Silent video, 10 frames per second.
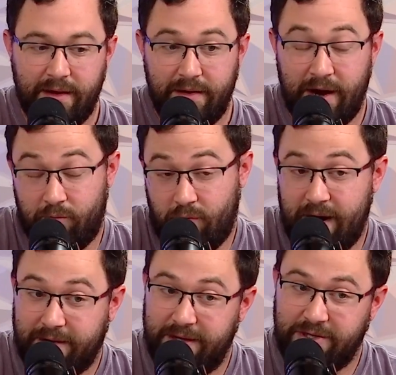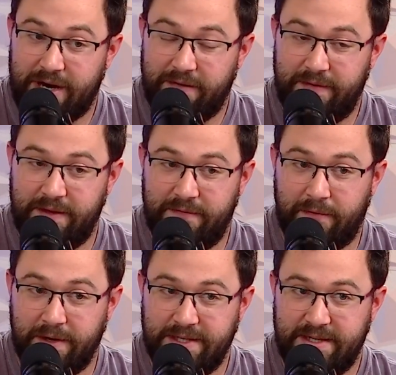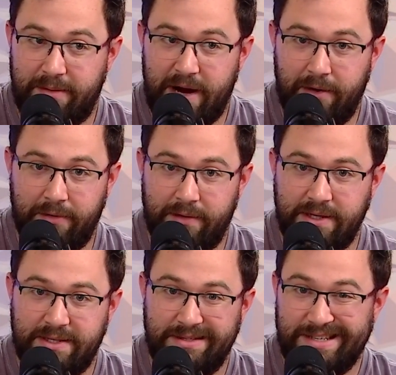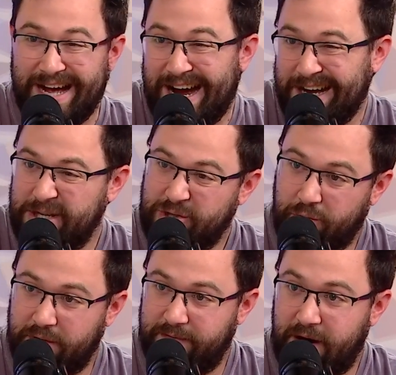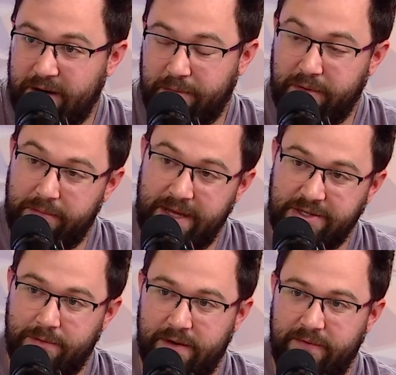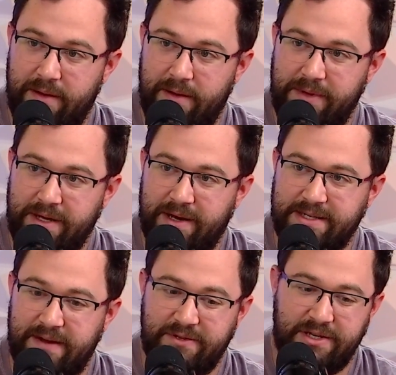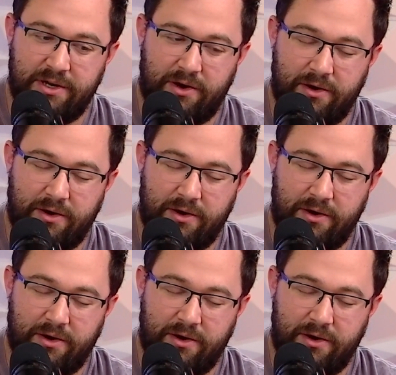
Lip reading: Ironically, Trial 54 is kind of sort of honorable mention one of them, because I have such a hard